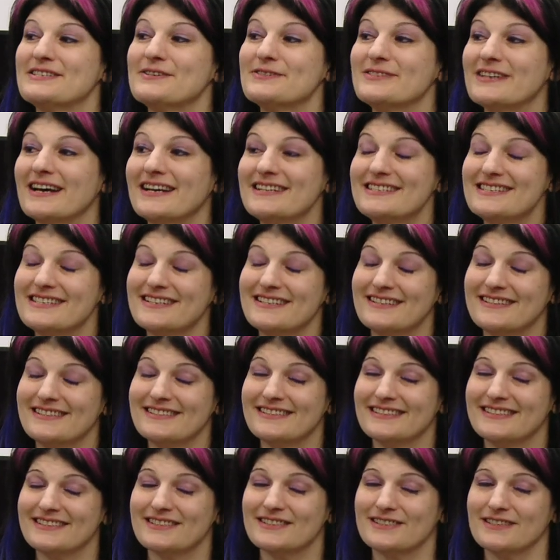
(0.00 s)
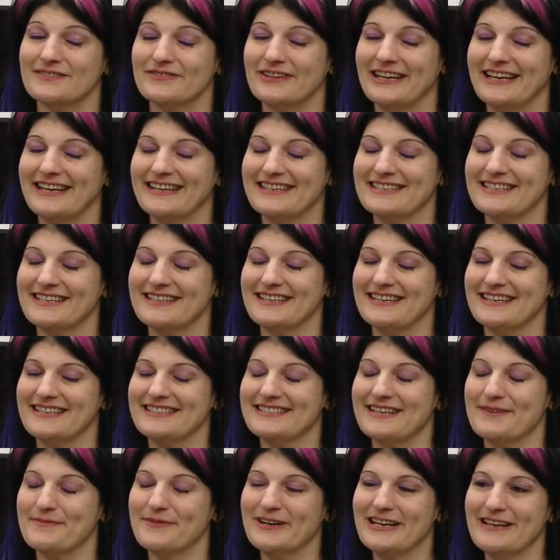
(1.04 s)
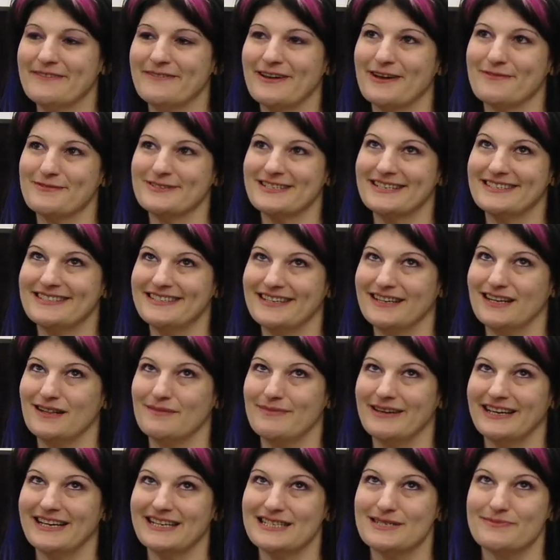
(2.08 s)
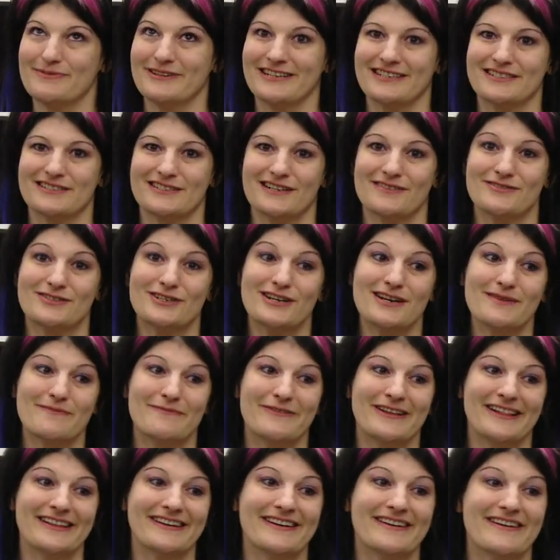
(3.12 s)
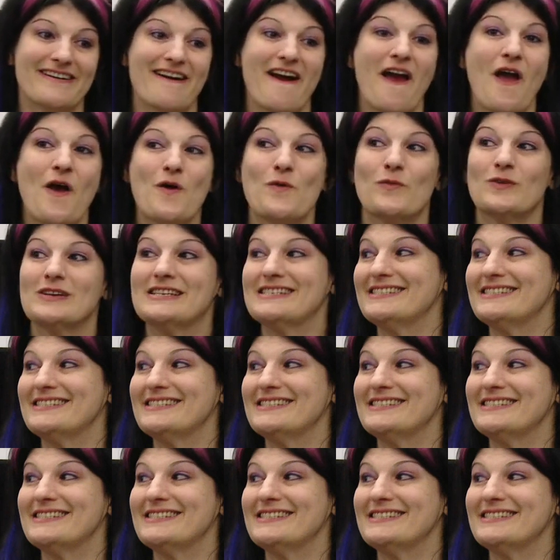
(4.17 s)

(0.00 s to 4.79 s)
so Don Sull did a survey into this, and what he found was the single biggest predictor of startup failure was